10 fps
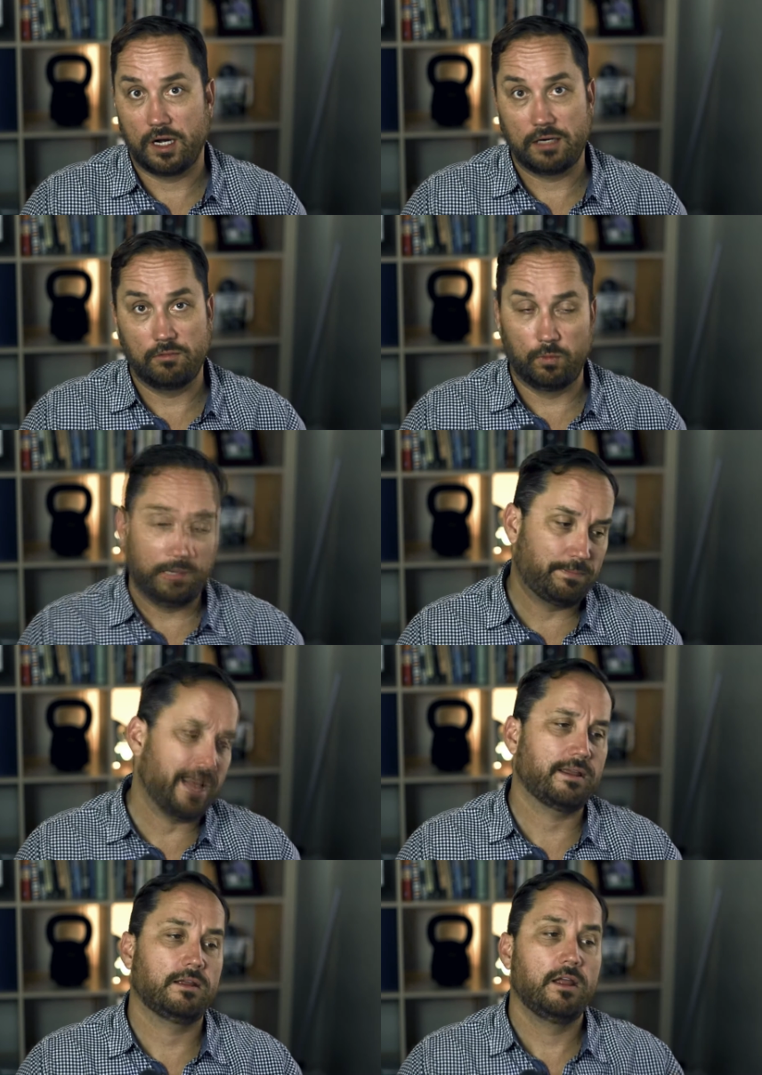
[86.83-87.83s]
right? We
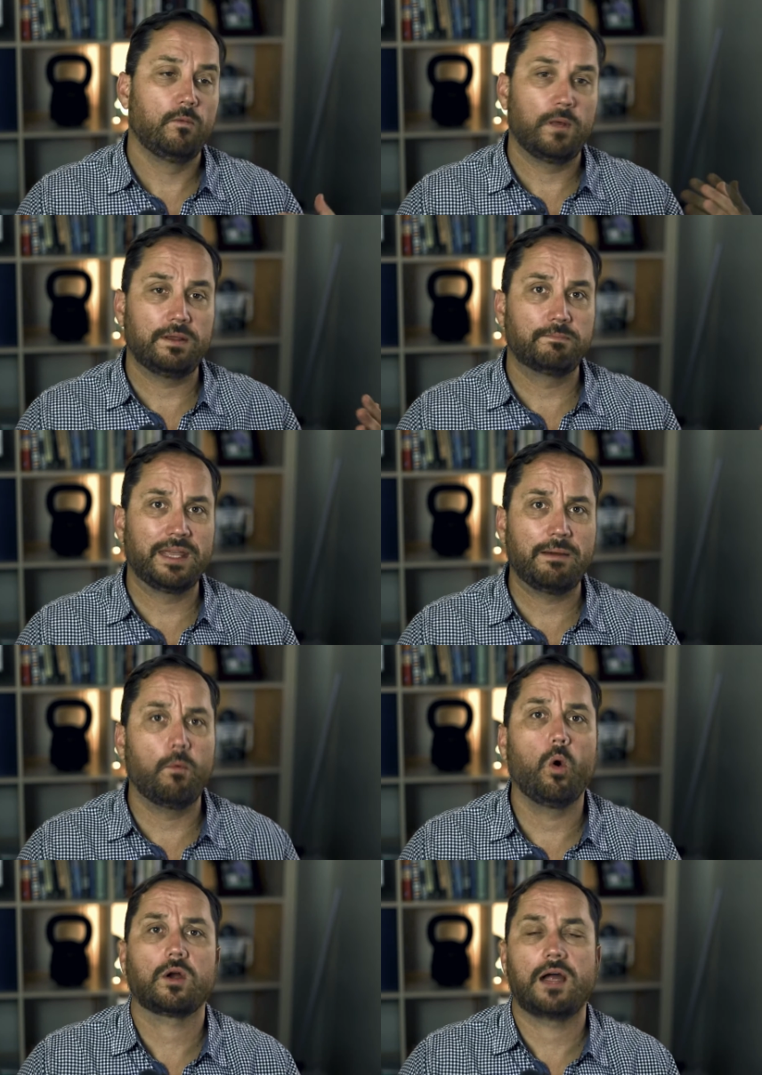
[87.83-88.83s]
make
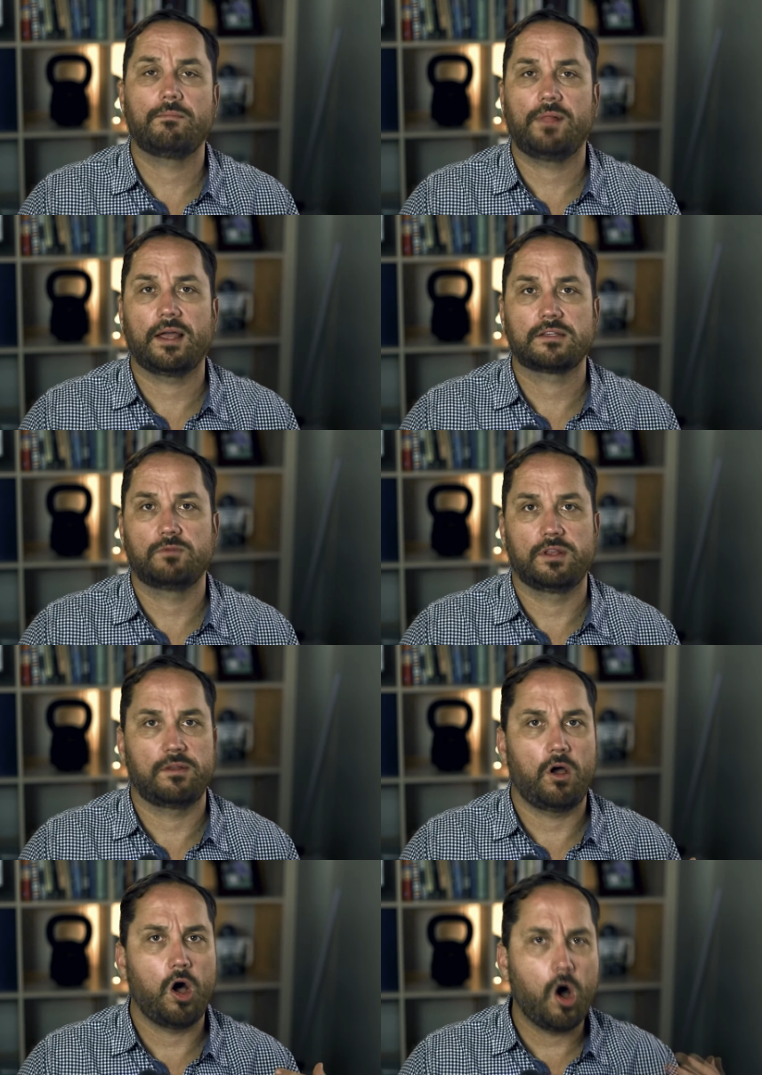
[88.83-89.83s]
it more complex
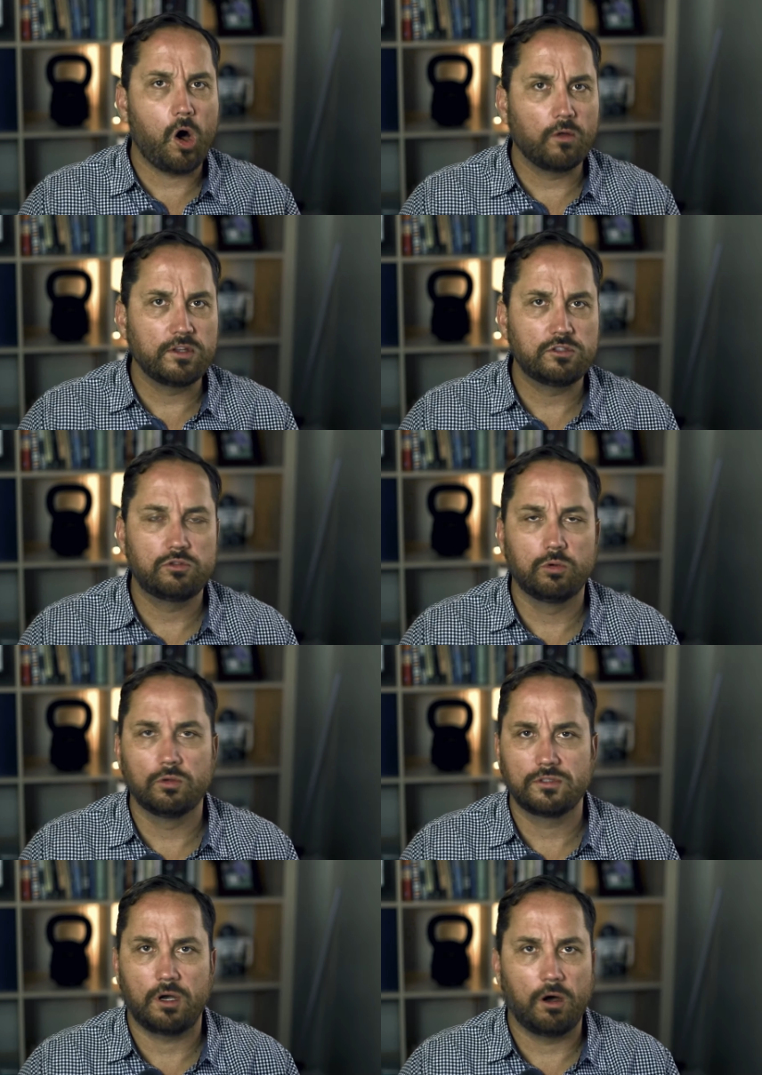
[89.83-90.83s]
with all these
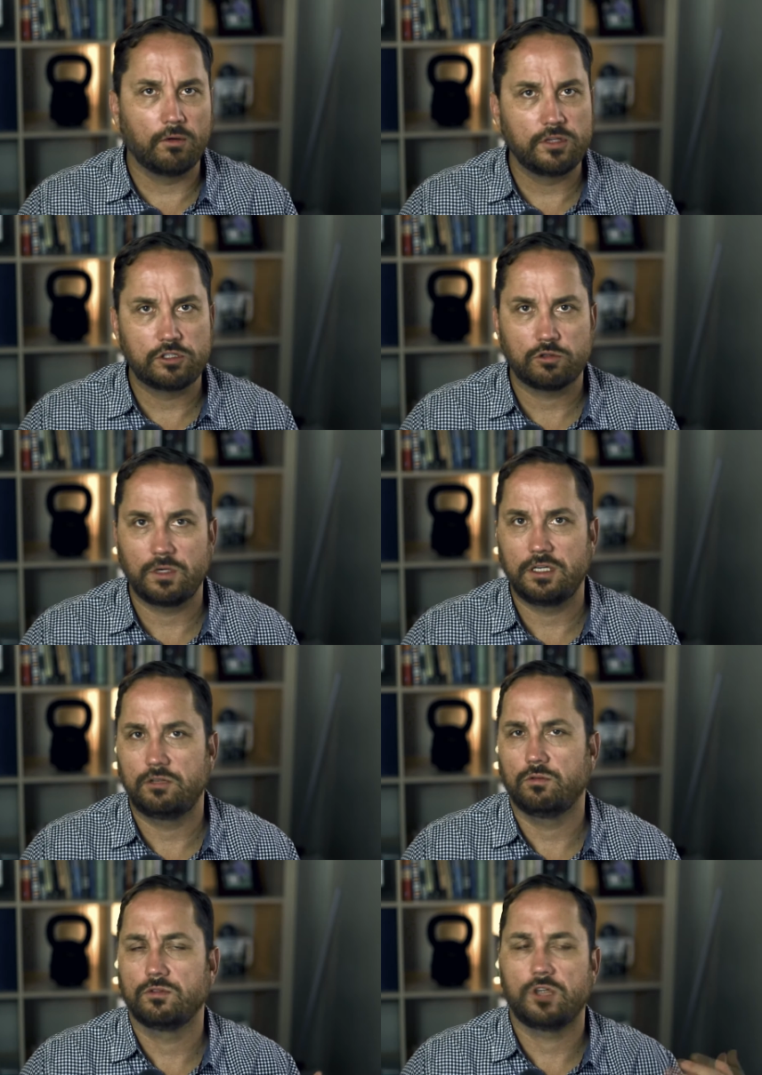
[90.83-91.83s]
tools, all these
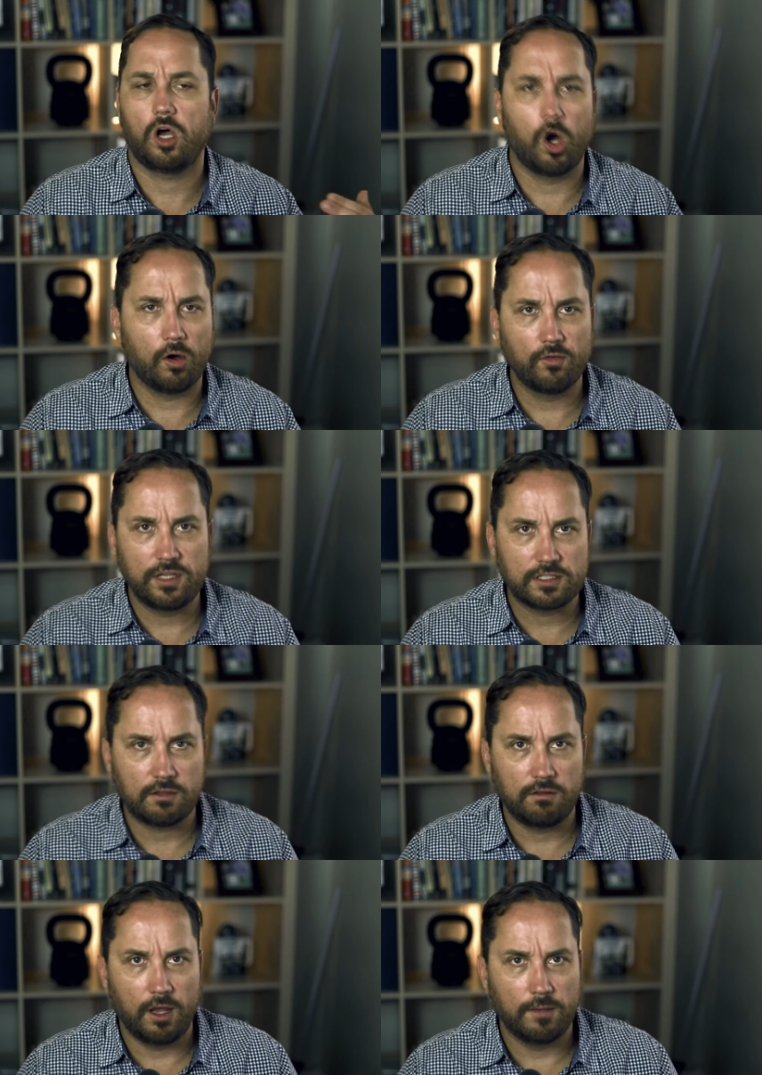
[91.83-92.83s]
training tools, all these
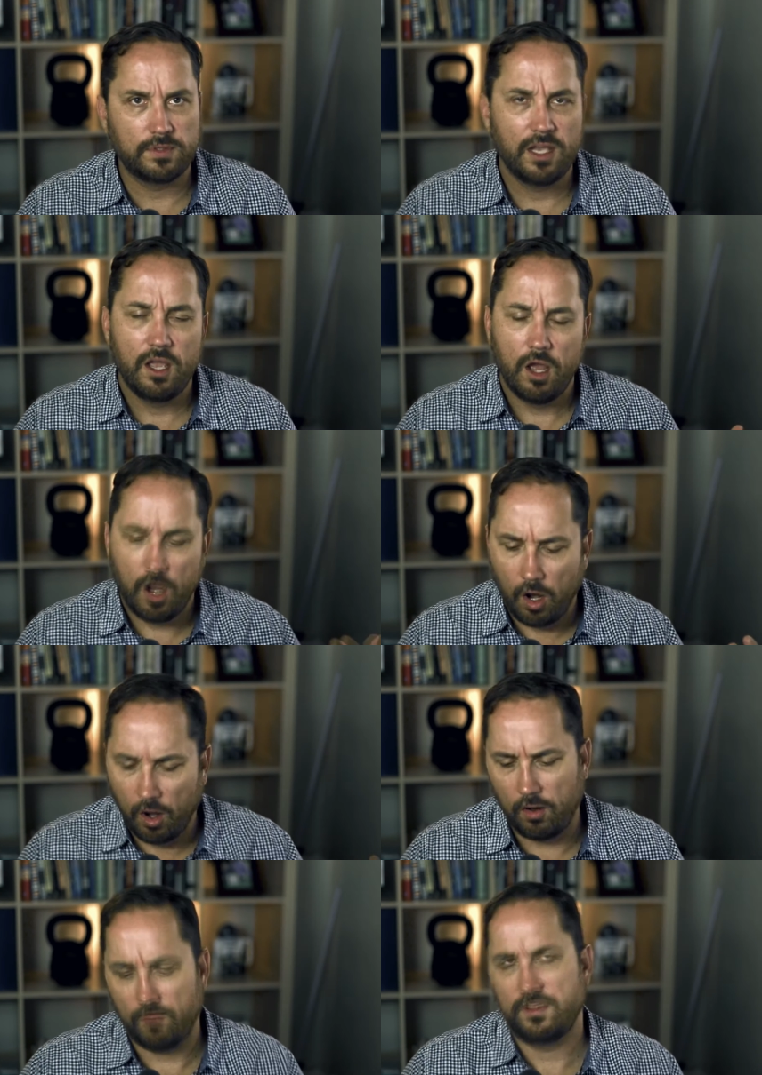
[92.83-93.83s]
clubs,
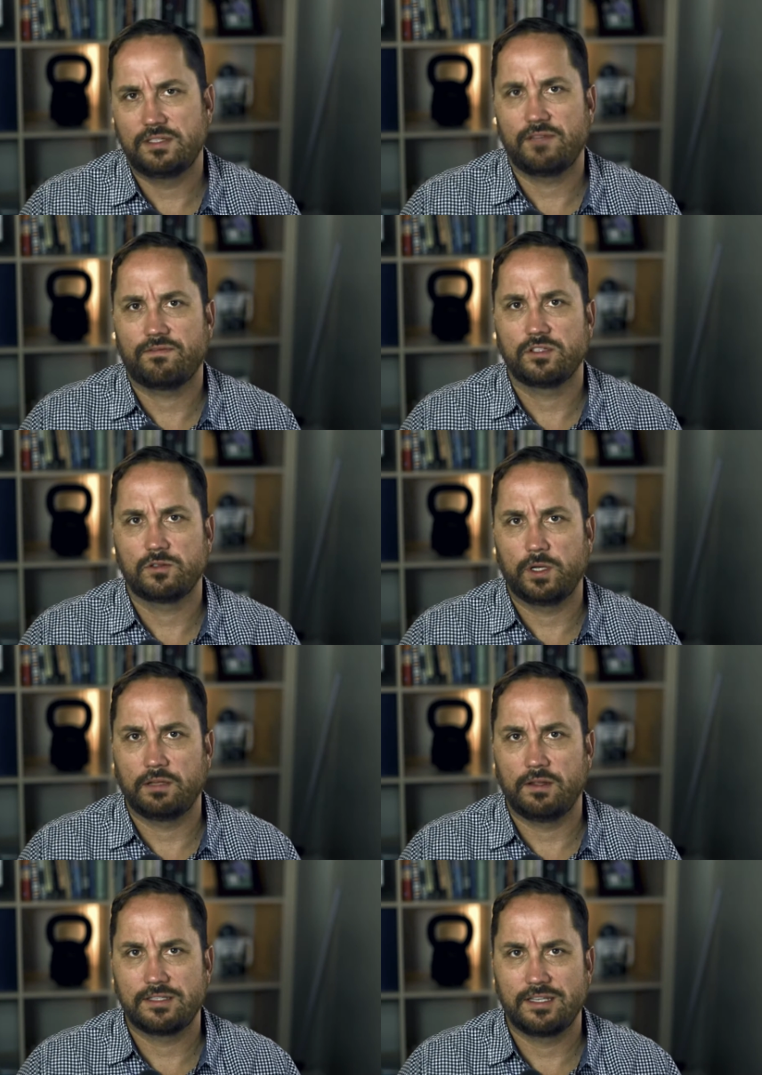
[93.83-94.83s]
all these different
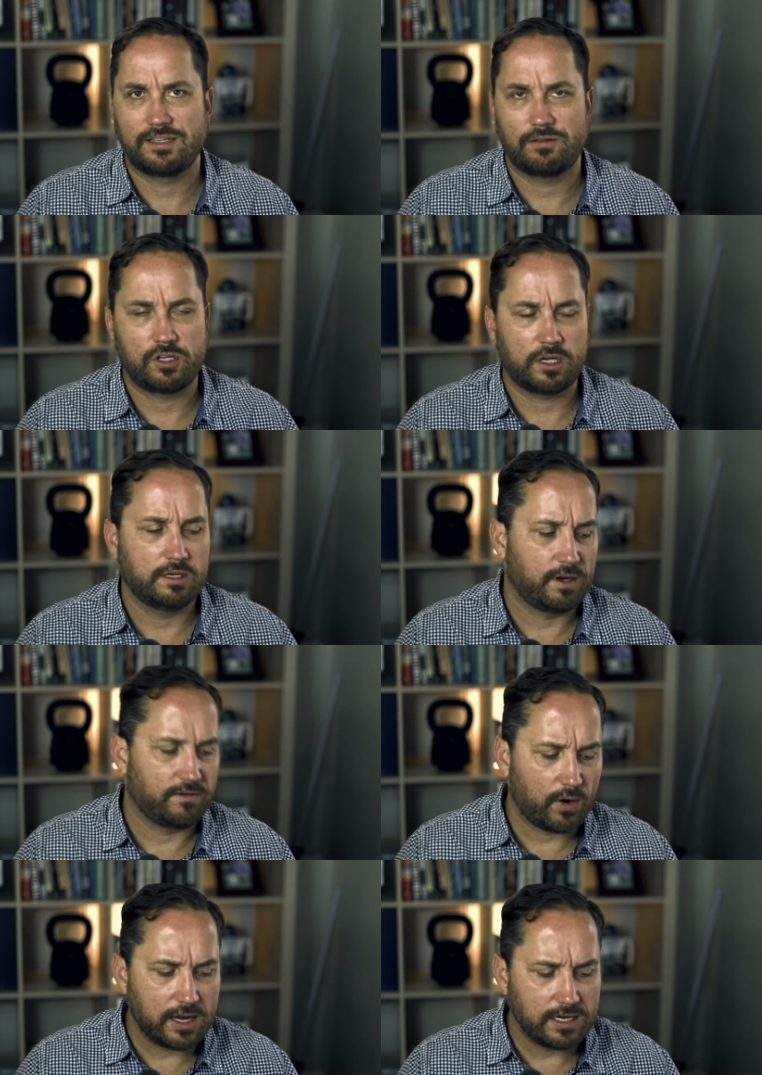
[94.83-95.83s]
swing lessons. I was talking to my
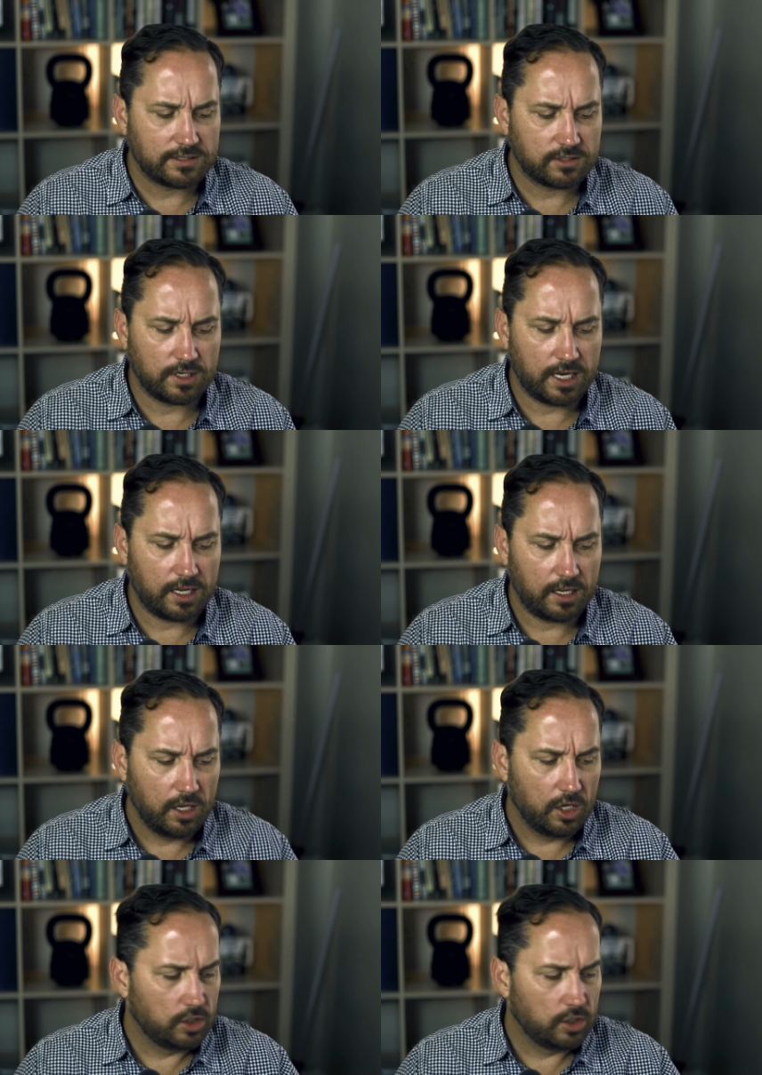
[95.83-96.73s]
friend yesterday.